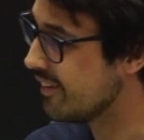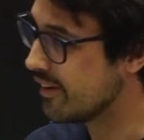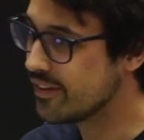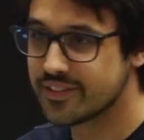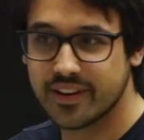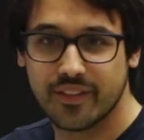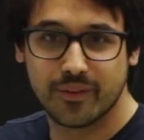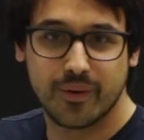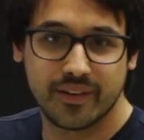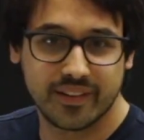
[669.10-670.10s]
Here's another
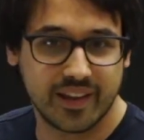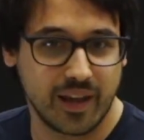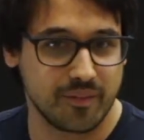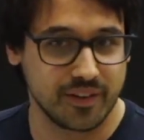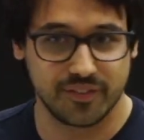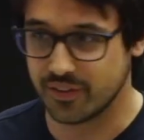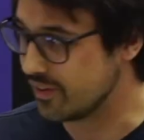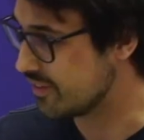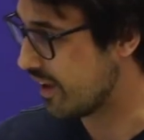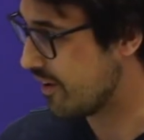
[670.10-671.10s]
one that came in a few
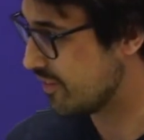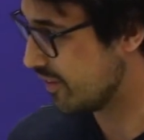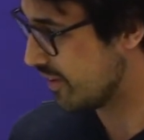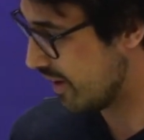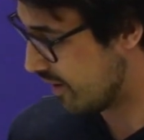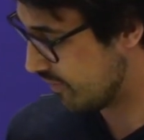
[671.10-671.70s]
years after.